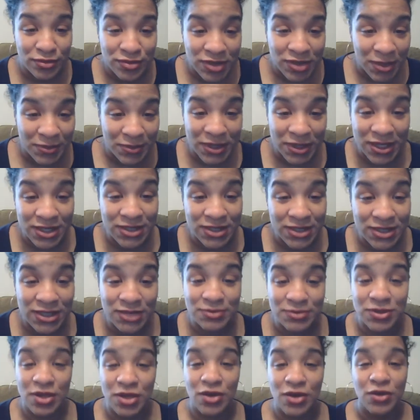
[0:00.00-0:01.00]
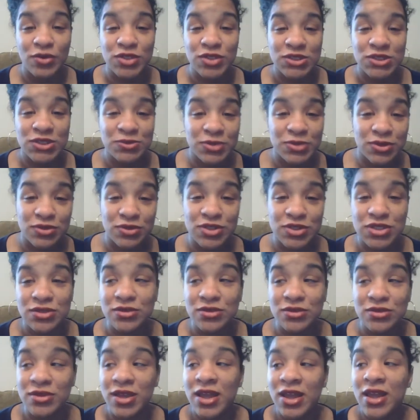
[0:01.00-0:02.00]
gonna get deep, the whole
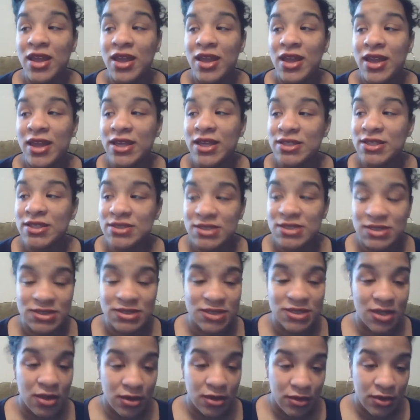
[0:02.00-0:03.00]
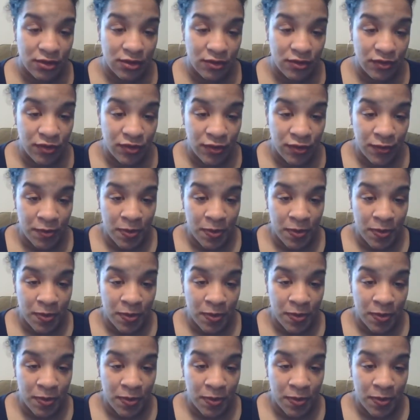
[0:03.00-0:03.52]
spiritual essence of